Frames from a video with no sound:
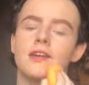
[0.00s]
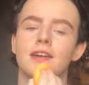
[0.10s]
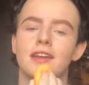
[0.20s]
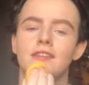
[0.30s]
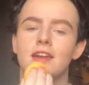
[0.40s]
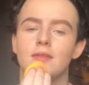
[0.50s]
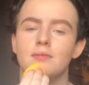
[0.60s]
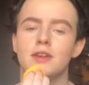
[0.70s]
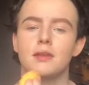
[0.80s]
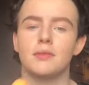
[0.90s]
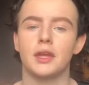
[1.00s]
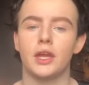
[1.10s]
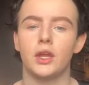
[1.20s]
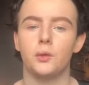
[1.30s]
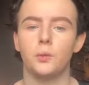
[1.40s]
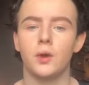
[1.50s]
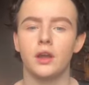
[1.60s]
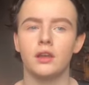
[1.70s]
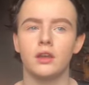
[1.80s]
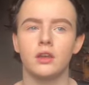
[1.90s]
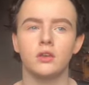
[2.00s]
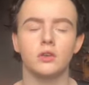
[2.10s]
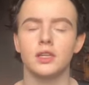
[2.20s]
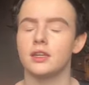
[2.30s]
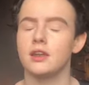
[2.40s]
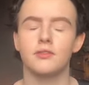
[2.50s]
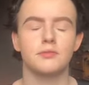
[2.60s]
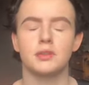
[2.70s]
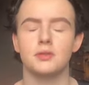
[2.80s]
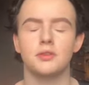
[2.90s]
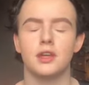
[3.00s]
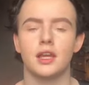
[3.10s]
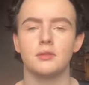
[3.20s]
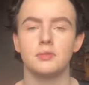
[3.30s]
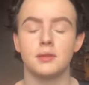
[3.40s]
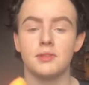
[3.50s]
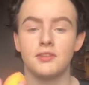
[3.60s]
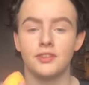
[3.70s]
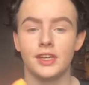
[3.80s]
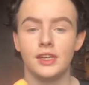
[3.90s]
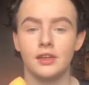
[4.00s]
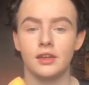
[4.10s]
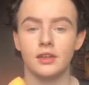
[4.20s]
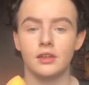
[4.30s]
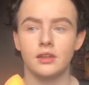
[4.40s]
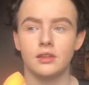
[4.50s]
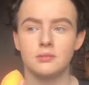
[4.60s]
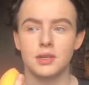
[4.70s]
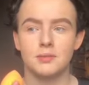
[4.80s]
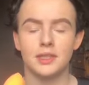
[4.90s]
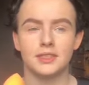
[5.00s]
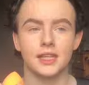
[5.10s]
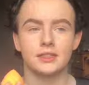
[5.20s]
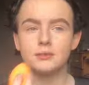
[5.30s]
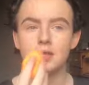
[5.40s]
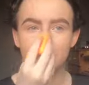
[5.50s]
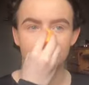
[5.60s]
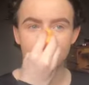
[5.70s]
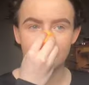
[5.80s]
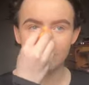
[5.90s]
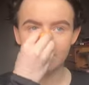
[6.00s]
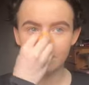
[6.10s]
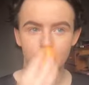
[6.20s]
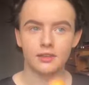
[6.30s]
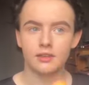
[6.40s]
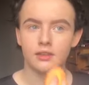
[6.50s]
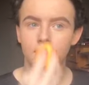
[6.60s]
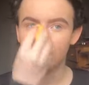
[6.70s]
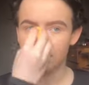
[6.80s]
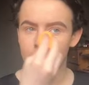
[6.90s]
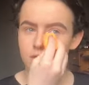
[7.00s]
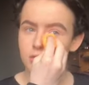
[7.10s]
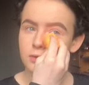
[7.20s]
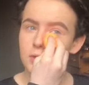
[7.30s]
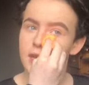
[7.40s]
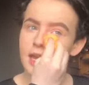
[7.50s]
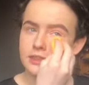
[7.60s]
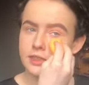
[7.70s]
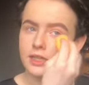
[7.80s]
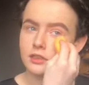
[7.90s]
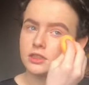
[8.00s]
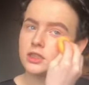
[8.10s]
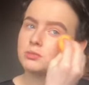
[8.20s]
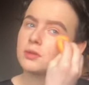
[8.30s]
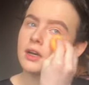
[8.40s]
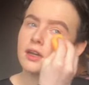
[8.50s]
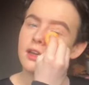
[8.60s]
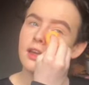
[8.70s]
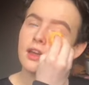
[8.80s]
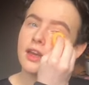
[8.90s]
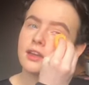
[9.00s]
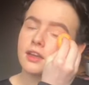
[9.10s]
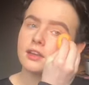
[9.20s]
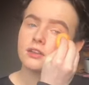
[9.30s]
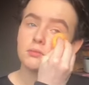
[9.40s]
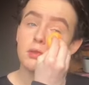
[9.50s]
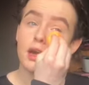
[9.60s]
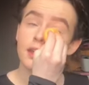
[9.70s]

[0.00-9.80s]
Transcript: had her in primary 1, no I didn't have her in primary 1, I had her in primary 3, primary 6 and primary 7. I don't know what that is in English, but in England, but